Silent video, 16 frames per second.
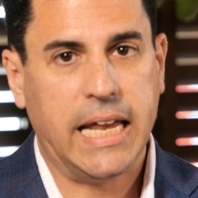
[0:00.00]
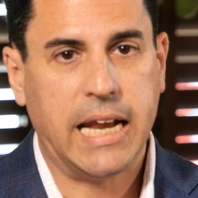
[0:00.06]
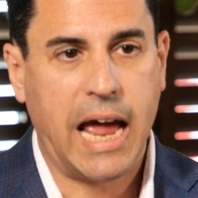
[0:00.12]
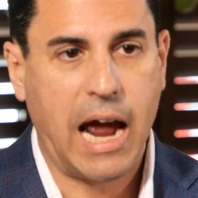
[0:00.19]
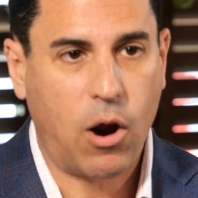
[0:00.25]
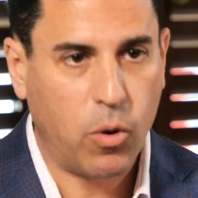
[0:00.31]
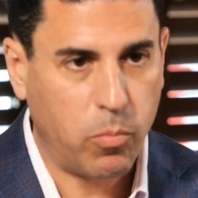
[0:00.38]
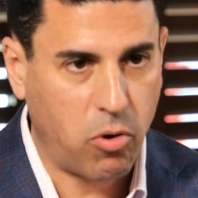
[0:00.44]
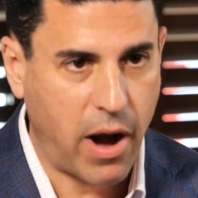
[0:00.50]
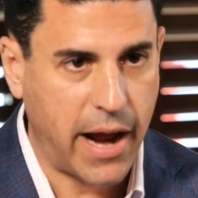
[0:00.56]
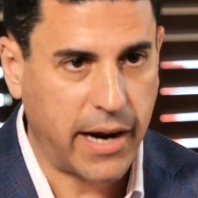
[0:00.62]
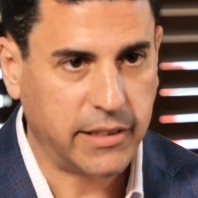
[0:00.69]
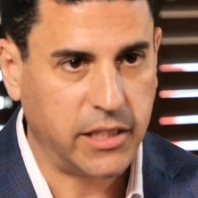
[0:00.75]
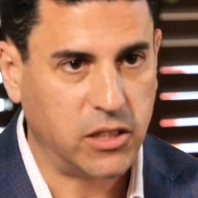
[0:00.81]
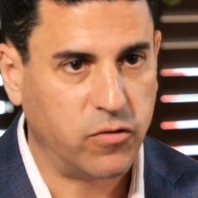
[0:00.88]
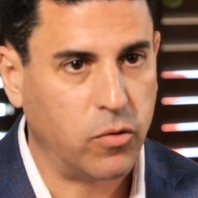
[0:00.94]
In our
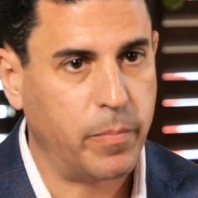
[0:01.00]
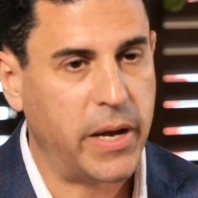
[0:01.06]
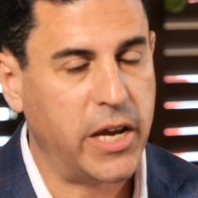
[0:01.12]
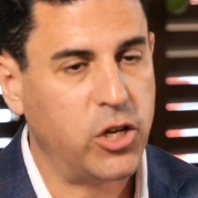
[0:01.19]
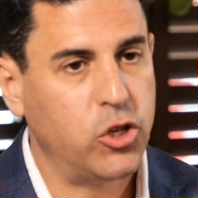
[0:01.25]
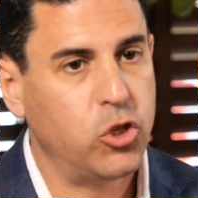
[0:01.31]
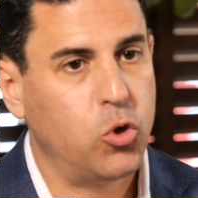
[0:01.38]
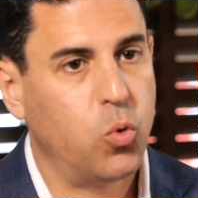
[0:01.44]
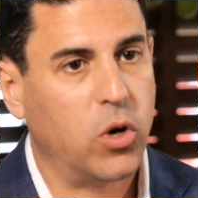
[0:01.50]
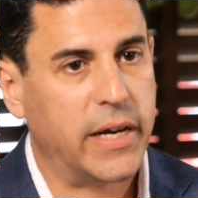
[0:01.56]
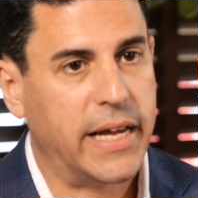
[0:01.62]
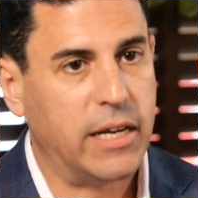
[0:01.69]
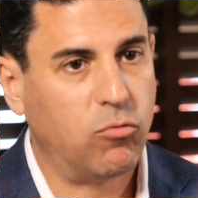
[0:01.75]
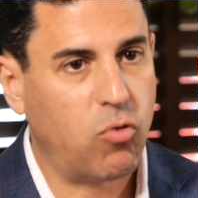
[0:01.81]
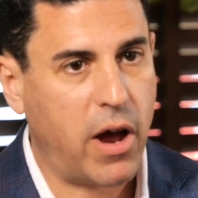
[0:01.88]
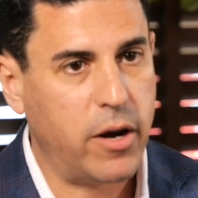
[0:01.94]
practice, for patients who are
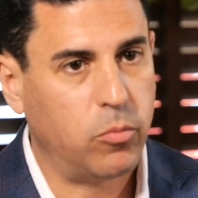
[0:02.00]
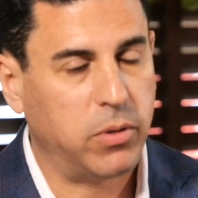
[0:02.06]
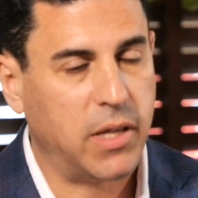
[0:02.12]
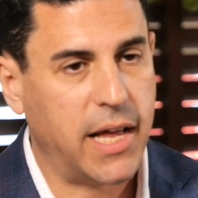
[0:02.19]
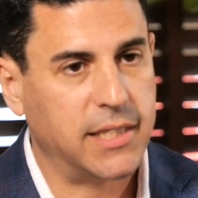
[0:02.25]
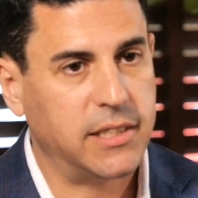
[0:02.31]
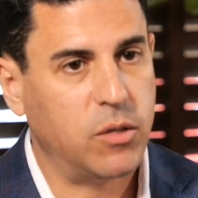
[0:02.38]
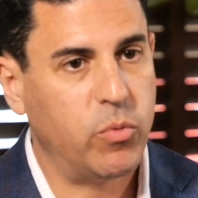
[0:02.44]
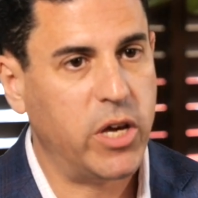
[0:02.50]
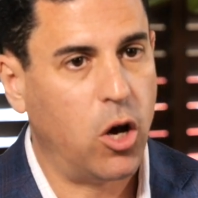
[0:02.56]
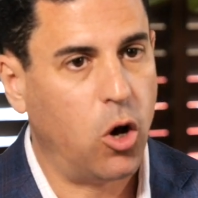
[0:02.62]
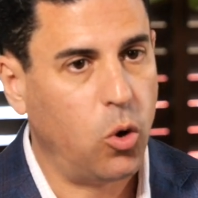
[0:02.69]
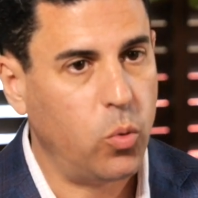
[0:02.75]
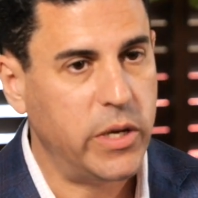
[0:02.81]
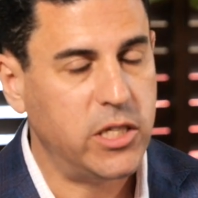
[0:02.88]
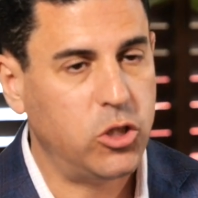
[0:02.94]
getting rhinoplasty, we
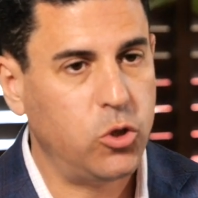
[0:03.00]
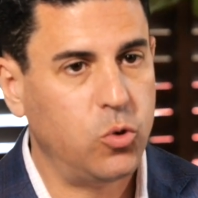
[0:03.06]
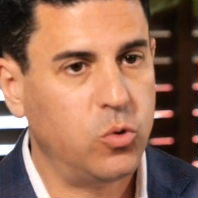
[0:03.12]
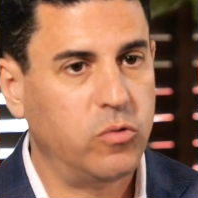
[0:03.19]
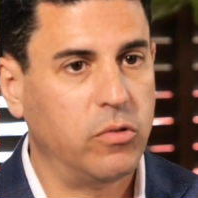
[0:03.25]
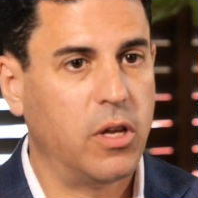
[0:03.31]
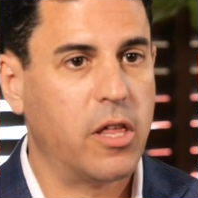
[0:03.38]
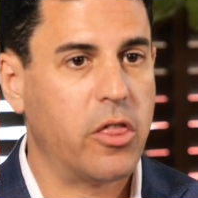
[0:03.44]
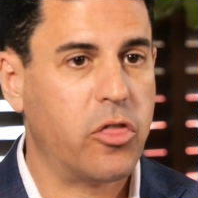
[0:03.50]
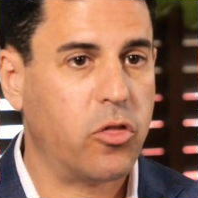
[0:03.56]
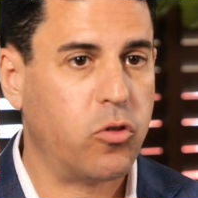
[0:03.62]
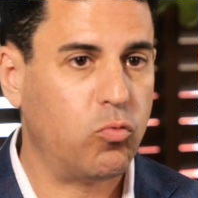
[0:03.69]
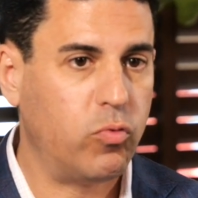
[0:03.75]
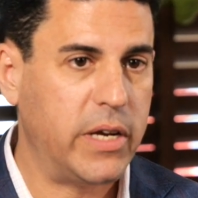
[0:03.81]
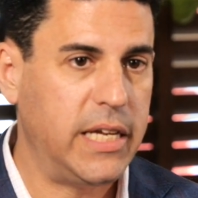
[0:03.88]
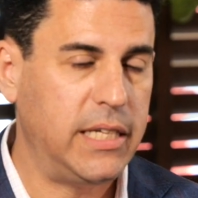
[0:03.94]
always use
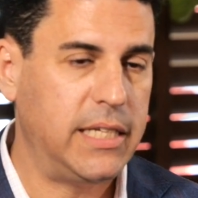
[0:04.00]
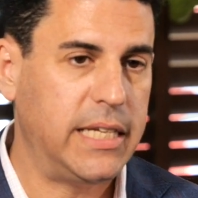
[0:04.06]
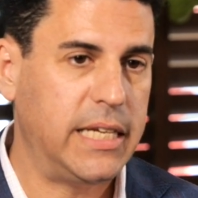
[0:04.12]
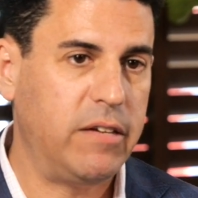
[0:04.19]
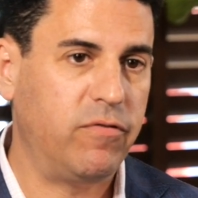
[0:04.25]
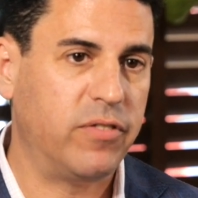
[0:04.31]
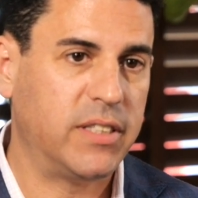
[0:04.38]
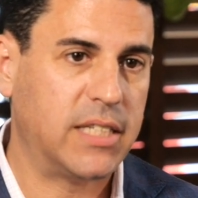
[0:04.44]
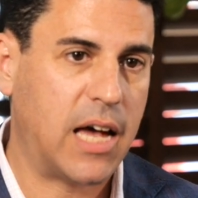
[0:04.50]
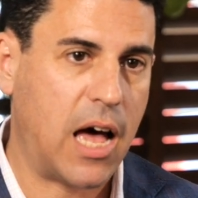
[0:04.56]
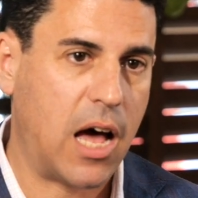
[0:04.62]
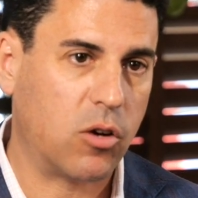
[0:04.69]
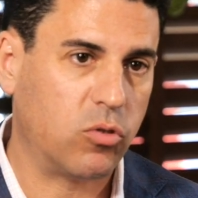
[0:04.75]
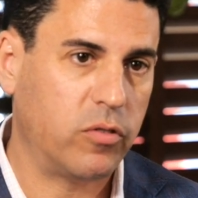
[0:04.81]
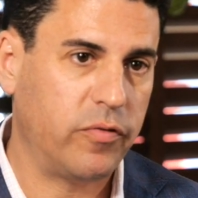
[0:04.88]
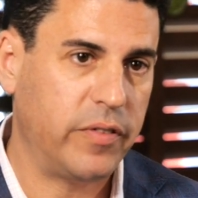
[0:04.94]
3D
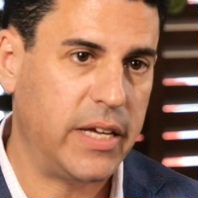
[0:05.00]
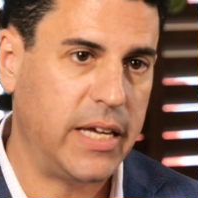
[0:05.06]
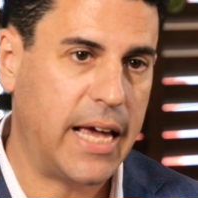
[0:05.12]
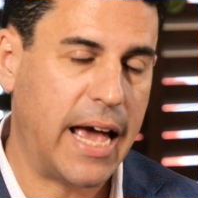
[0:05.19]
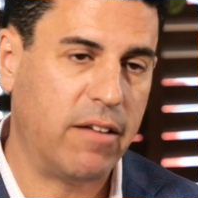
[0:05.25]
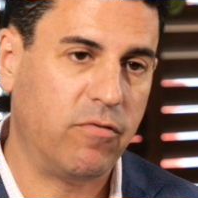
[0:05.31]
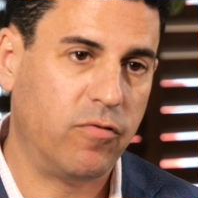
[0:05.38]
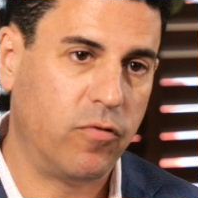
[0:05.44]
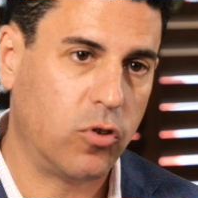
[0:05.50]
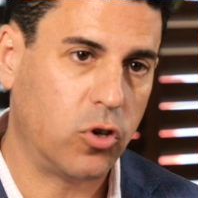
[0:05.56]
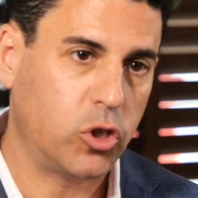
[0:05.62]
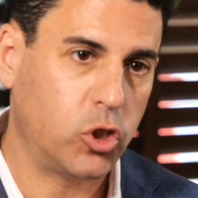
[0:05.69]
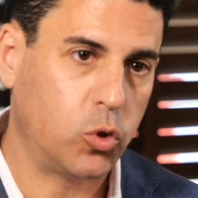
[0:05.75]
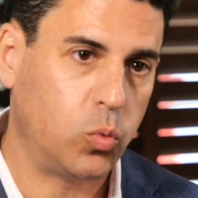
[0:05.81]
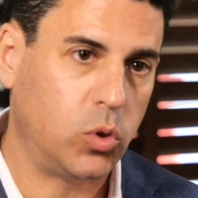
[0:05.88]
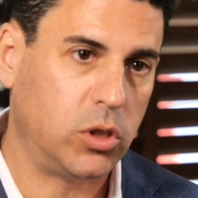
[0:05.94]
photography and
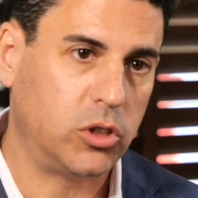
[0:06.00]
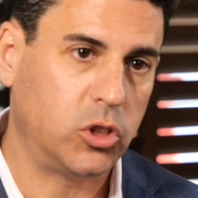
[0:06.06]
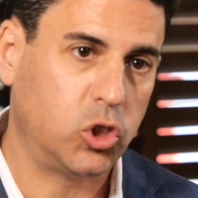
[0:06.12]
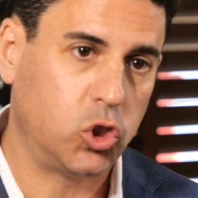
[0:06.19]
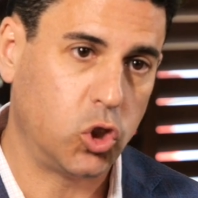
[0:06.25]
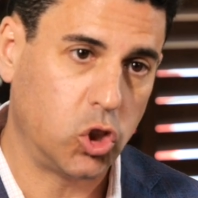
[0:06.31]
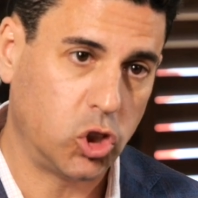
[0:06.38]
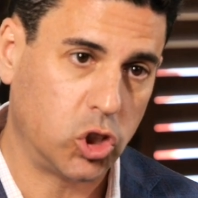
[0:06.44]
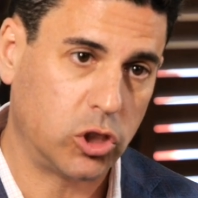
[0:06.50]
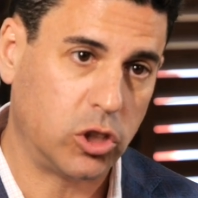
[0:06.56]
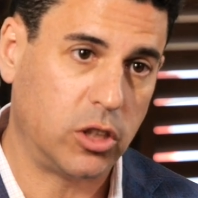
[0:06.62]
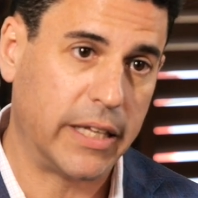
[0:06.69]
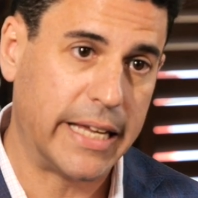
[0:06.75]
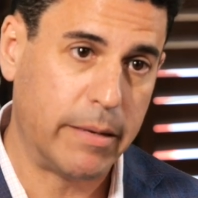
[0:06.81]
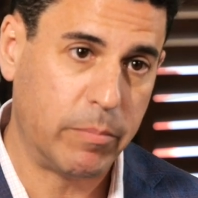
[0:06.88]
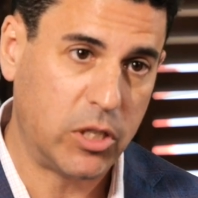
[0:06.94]
virtual
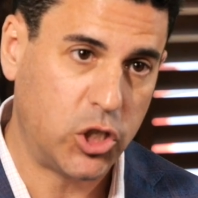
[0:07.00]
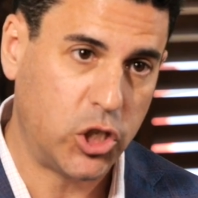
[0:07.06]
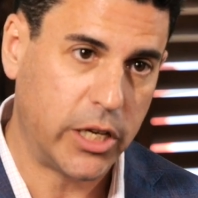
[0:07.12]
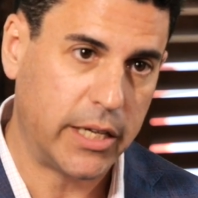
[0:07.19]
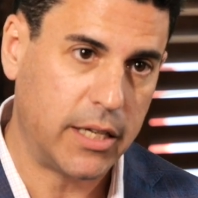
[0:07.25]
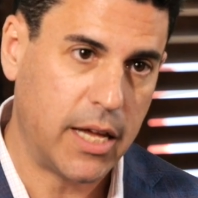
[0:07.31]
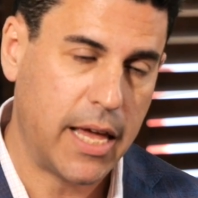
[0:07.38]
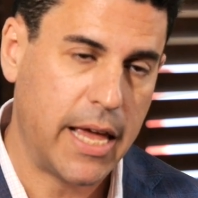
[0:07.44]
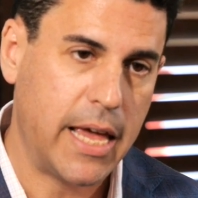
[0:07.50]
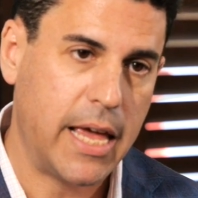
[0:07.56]
surgical imaging